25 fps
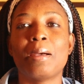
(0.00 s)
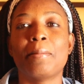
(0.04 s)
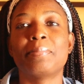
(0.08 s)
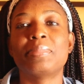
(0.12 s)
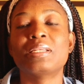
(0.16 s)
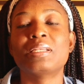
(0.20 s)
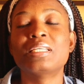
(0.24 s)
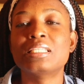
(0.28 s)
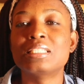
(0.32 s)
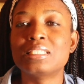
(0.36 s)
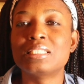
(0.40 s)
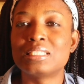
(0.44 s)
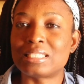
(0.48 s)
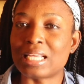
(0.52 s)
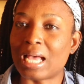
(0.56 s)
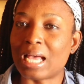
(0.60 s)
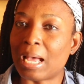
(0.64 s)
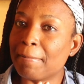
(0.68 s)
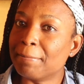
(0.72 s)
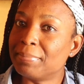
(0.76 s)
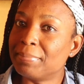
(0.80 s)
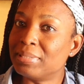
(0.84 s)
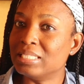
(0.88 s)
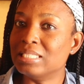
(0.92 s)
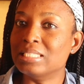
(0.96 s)
please
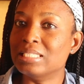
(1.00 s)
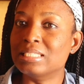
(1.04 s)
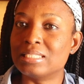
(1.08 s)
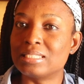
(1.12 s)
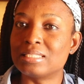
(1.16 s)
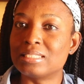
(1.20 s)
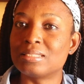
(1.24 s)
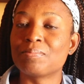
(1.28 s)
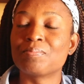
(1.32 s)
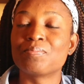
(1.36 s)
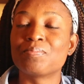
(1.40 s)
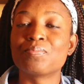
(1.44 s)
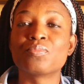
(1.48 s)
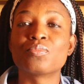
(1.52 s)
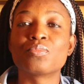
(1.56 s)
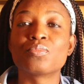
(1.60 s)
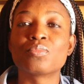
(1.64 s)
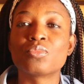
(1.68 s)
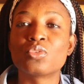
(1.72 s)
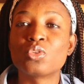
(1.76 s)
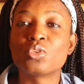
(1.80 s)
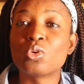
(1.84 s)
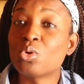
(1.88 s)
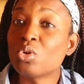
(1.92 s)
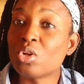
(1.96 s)
and please
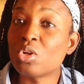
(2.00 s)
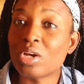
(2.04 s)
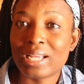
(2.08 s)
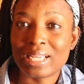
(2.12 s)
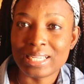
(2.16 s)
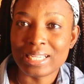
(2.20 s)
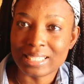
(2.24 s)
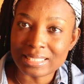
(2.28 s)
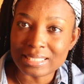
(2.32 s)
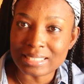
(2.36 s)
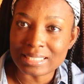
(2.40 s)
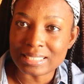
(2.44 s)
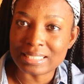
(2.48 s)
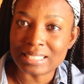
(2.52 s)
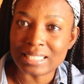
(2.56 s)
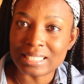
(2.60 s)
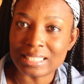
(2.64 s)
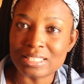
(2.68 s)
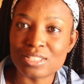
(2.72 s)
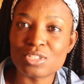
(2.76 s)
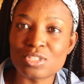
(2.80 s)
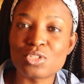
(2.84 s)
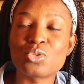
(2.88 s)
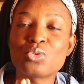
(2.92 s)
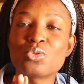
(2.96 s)
do not
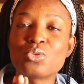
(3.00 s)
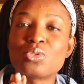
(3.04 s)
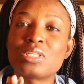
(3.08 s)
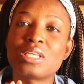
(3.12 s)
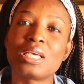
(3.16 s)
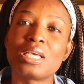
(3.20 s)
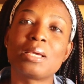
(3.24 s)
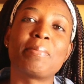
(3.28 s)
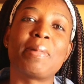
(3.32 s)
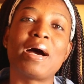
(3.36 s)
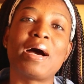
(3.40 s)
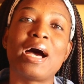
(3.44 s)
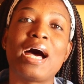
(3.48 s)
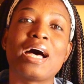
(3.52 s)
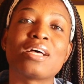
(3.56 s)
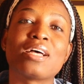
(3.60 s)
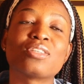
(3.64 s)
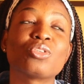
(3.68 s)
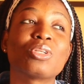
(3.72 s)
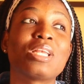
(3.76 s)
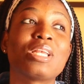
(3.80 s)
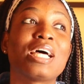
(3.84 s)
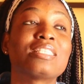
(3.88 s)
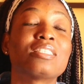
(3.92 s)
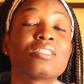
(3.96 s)
hesitate to take Baha.
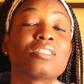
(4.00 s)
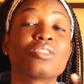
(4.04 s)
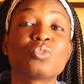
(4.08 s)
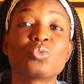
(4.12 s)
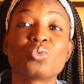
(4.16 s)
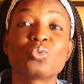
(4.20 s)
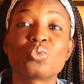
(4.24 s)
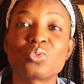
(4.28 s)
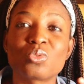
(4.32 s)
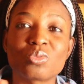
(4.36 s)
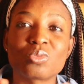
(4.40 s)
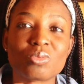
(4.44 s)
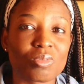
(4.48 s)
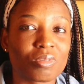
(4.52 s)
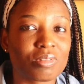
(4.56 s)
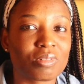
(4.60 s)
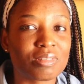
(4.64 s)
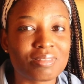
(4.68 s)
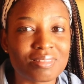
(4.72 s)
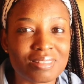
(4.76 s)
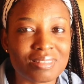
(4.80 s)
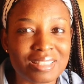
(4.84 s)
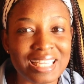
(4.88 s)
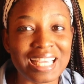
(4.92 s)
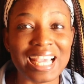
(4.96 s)
So that is
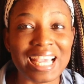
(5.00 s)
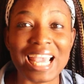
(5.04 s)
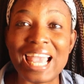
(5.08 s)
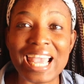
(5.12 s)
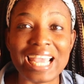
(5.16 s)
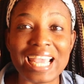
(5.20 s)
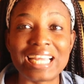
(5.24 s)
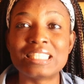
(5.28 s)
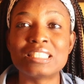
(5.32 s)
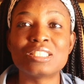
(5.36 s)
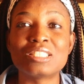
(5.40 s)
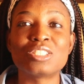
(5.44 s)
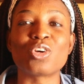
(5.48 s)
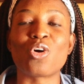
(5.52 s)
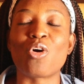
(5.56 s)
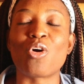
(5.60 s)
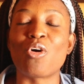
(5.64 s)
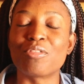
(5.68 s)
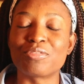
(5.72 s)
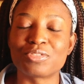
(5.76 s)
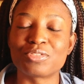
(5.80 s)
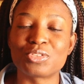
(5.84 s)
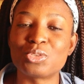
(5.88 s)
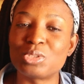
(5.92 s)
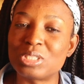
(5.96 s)
the end
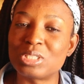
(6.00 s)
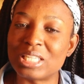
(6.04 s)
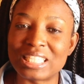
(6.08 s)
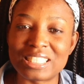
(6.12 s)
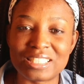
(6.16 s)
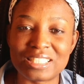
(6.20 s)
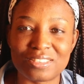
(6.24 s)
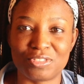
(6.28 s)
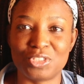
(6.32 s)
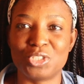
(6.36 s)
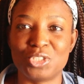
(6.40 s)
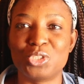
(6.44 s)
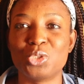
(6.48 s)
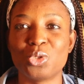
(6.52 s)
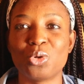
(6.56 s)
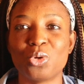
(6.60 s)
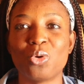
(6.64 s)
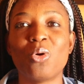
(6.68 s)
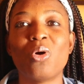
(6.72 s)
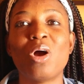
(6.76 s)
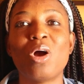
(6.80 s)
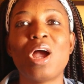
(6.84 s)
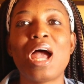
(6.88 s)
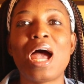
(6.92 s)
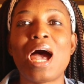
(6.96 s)
of today's
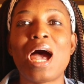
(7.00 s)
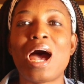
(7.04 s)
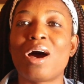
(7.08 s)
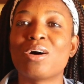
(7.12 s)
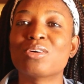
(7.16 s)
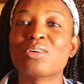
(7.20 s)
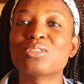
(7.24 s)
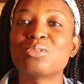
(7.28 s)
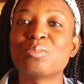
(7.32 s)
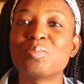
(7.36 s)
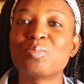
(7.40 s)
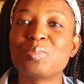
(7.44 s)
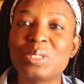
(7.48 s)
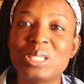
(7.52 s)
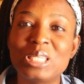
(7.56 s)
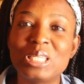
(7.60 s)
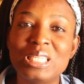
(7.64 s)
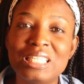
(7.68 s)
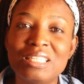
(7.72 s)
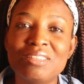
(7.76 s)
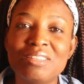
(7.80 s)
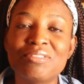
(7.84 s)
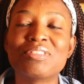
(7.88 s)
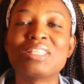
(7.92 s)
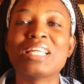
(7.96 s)
video. I want to
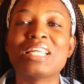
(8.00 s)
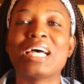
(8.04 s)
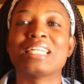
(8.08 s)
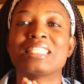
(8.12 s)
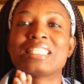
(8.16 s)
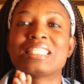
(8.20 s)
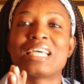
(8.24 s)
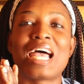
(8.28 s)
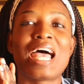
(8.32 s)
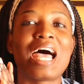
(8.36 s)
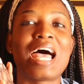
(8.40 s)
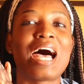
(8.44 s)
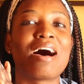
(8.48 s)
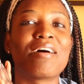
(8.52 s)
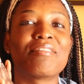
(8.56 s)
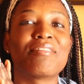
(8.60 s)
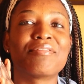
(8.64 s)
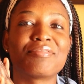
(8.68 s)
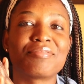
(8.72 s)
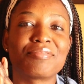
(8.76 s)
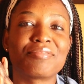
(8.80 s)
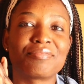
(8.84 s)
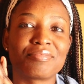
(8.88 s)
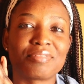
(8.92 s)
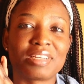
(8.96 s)
believe that I
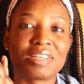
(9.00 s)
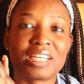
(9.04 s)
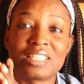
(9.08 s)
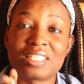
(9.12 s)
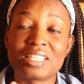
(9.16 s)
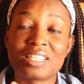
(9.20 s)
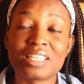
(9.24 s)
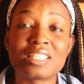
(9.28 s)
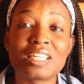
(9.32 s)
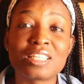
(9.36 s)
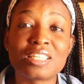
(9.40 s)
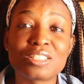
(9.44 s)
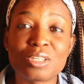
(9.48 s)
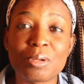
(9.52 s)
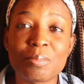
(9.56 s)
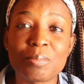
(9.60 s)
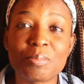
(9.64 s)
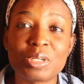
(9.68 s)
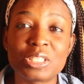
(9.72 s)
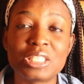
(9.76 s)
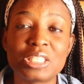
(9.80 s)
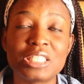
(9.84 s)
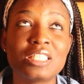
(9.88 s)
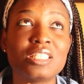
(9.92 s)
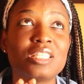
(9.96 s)
have educated
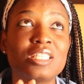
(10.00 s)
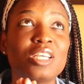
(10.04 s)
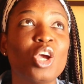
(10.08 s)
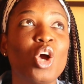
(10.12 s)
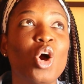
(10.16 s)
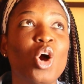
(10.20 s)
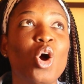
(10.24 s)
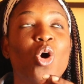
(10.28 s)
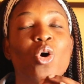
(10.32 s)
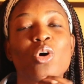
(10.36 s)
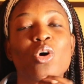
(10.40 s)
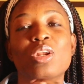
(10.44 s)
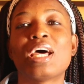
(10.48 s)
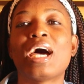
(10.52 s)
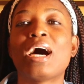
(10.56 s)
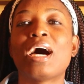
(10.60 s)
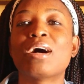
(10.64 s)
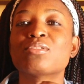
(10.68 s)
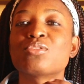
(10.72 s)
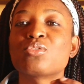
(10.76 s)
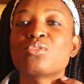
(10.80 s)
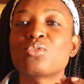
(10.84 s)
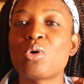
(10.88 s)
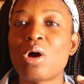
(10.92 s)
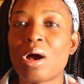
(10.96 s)
somebody on
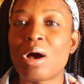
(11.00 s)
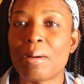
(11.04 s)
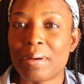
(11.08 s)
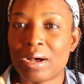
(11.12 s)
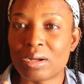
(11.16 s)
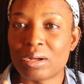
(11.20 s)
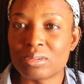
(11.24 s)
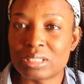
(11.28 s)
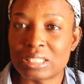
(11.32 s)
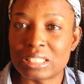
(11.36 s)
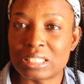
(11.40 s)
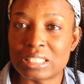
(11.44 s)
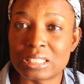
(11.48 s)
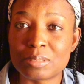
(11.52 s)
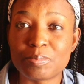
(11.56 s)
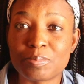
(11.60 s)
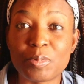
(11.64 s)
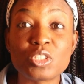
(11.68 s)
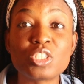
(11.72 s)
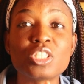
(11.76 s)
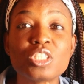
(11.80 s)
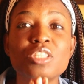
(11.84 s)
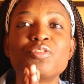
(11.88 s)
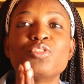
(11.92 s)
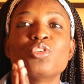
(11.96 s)
how to go about this.
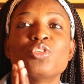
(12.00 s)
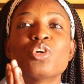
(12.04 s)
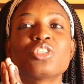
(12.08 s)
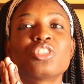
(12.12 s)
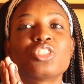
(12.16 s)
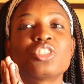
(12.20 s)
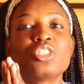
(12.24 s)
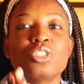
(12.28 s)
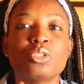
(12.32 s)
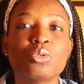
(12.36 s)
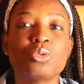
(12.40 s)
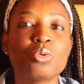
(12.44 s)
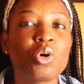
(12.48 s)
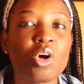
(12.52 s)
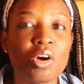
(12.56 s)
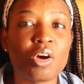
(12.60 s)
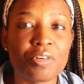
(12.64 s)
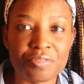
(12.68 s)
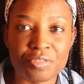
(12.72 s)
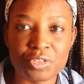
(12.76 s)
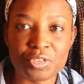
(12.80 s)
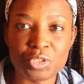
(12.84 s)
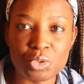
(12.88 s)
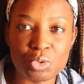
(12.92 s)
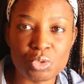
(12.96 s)
But if you're still
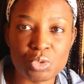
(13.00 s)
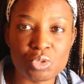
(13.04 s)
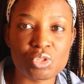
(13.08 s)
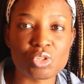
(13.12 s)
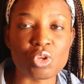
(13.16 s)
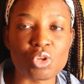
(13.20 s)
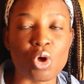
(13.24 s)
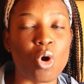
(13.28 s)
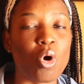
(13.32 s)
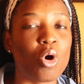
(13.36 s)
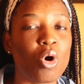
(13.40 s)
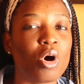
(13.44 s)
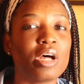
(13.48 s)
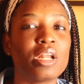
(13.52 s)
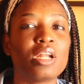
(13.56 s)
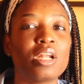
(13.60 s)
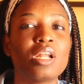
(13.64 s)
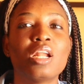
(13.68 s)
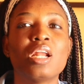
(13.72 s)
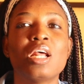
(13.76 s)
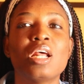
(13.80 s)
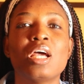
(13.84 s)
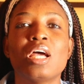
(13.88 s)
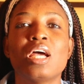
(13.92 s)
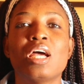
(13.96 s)
confused
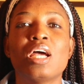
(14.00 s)
on